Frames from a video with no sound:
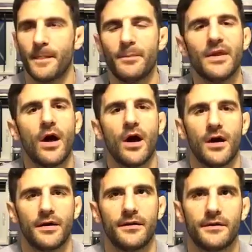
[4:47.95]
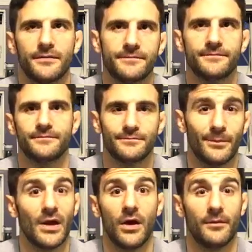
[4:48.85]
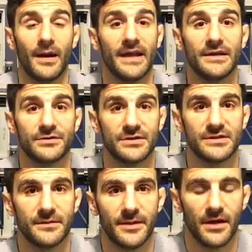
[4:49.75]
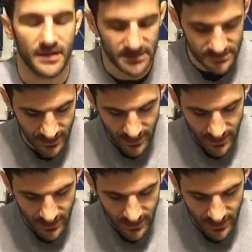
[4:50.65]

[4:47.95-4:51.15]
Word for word: beyond beyond my interest, to be honest.